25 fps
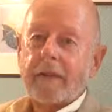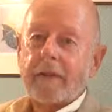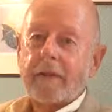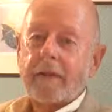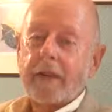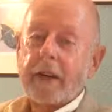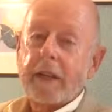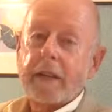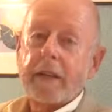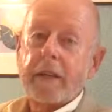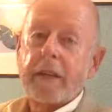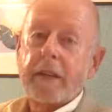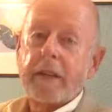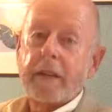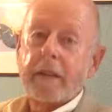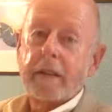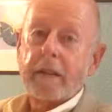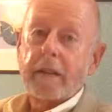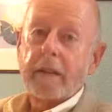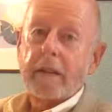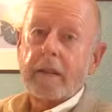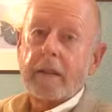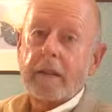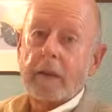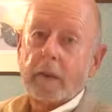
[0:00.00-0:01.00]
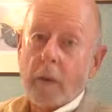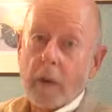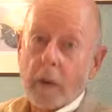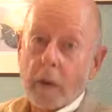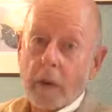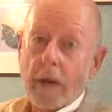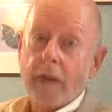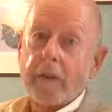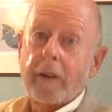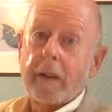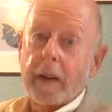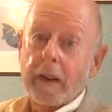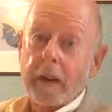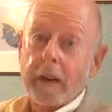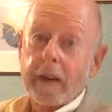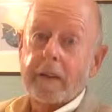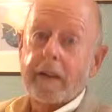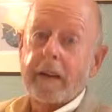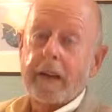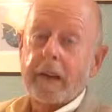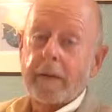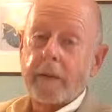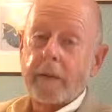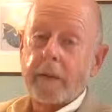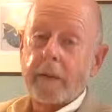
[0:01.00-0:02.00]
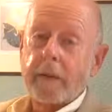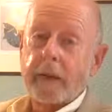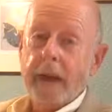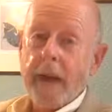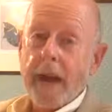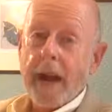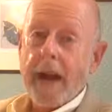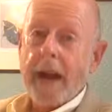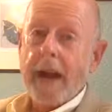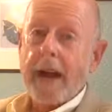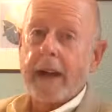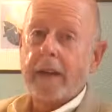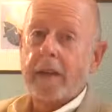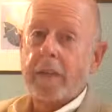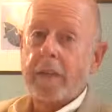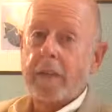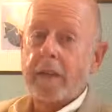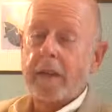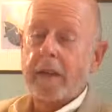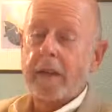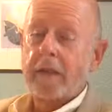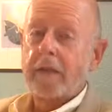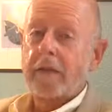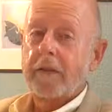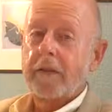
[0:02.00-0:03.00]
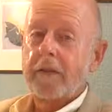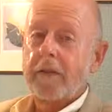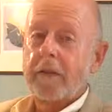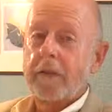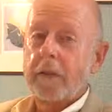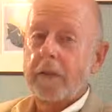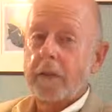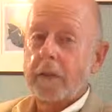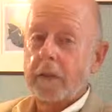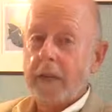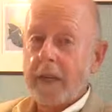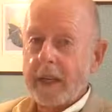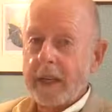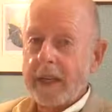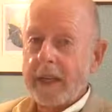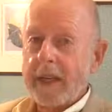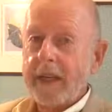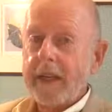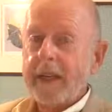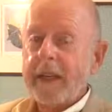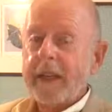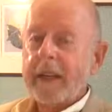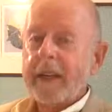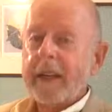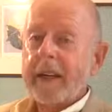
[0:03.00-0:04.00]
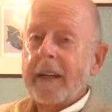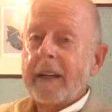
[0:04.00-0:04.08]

frankly, you won't have a lot of time to react, but if you're ready,